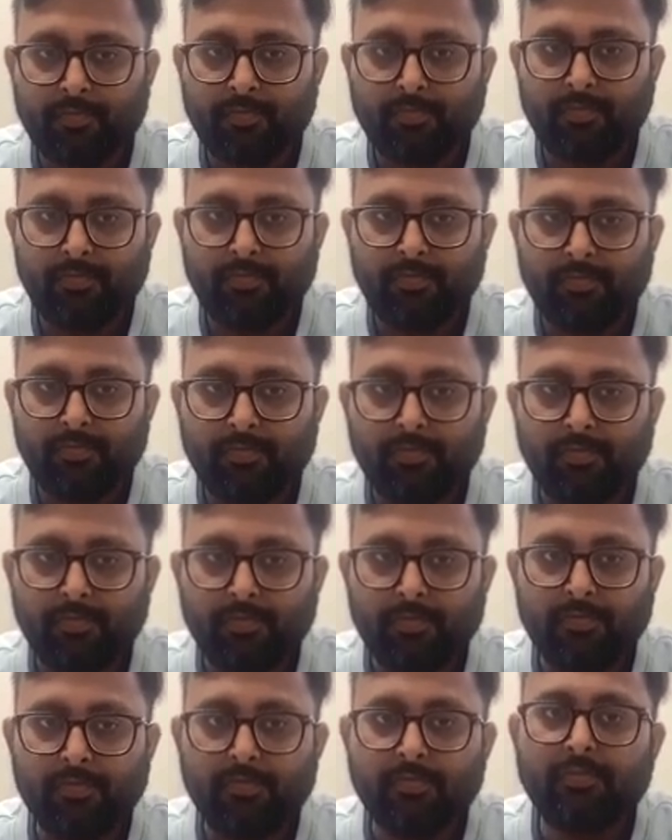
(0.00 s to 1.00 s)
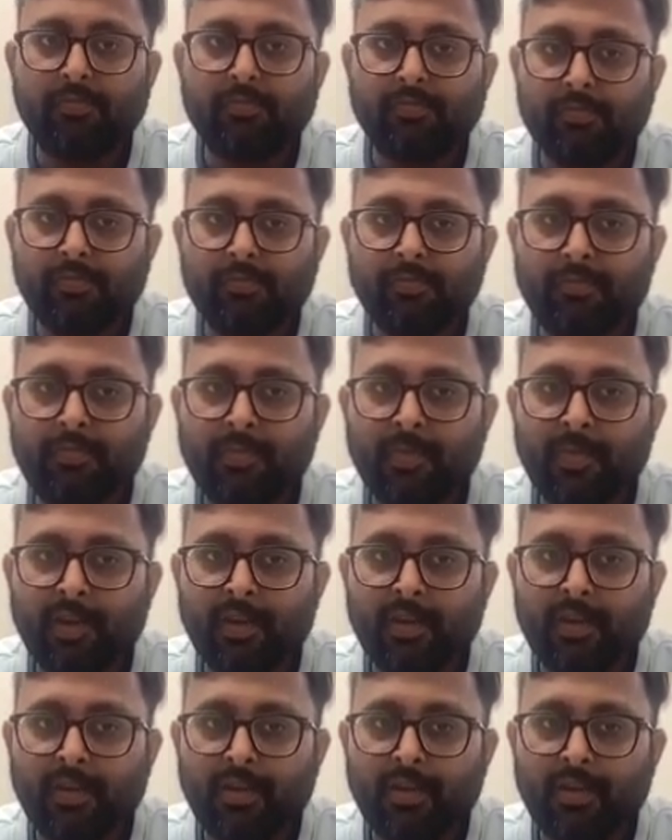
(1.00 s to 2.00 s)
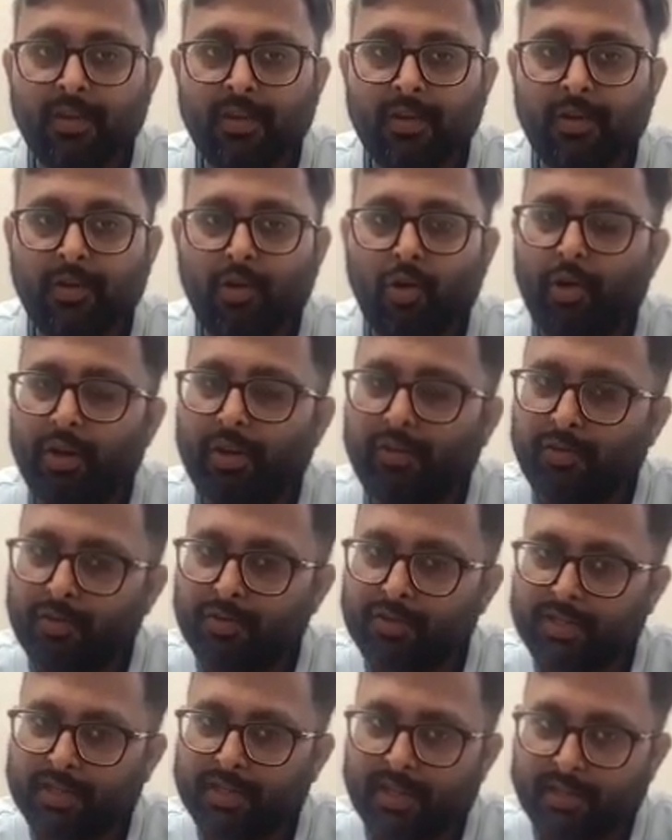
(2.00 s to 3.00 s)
have given along with the less than, there should have been